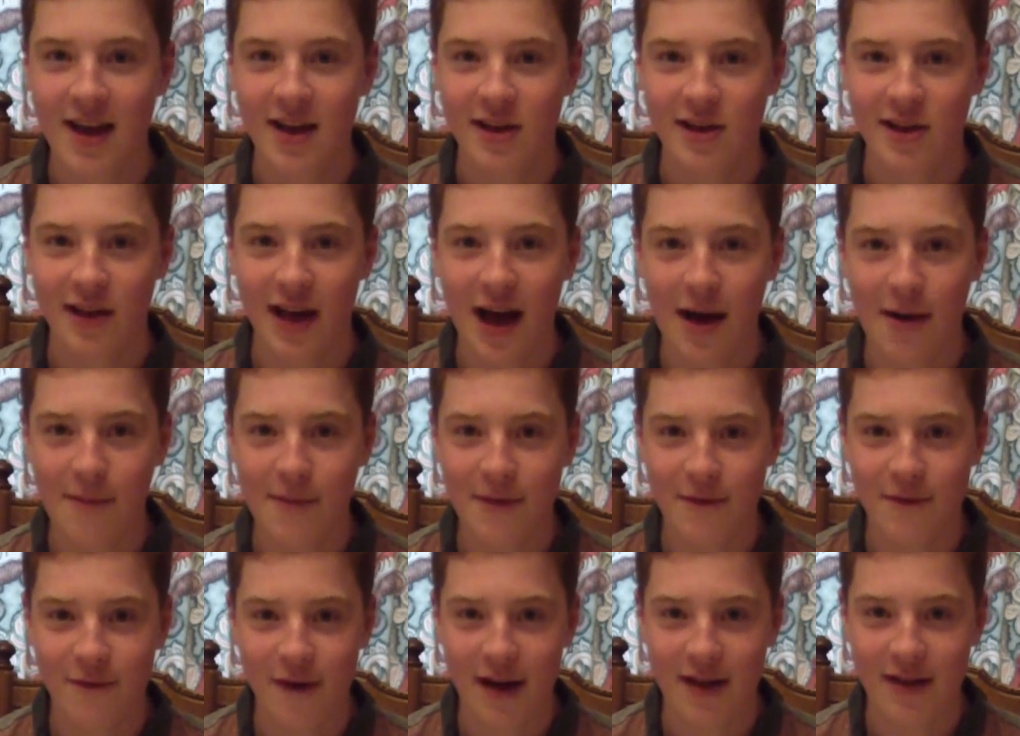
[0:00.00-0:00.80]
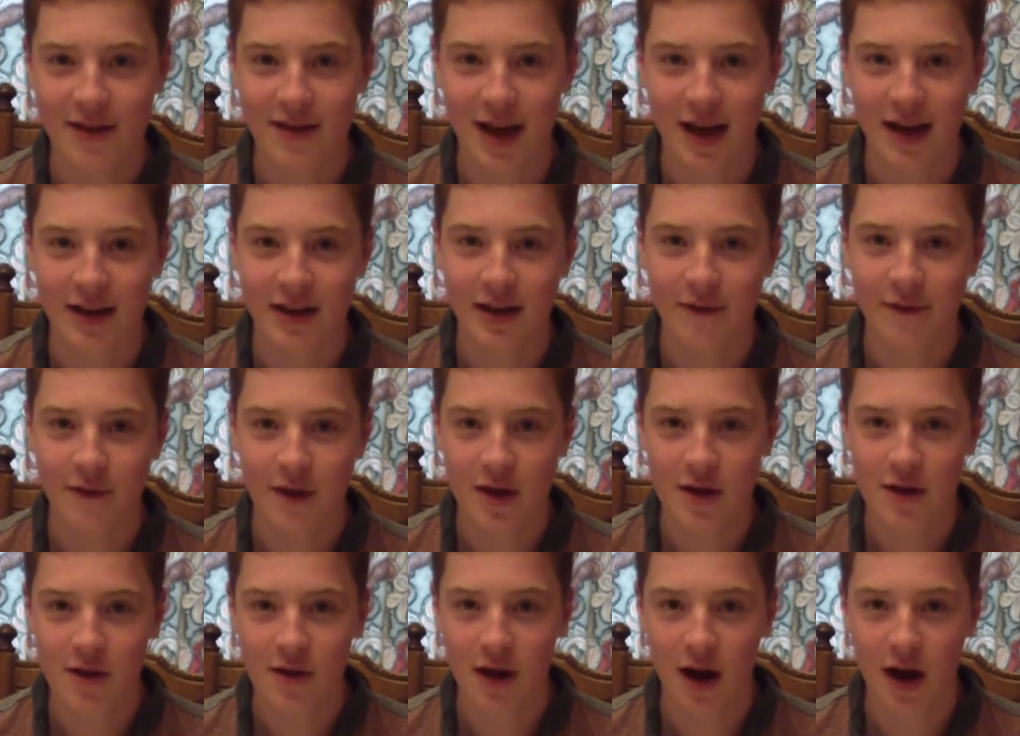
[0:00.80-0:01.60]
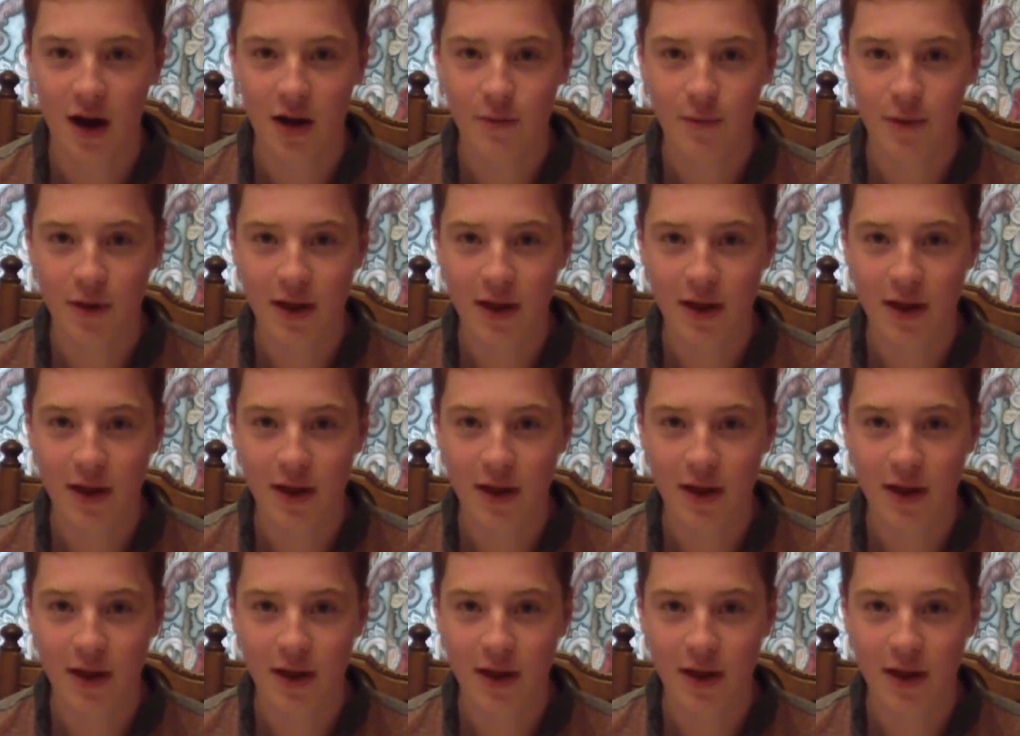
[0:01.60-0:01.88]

So that'll be fantastic for you guys,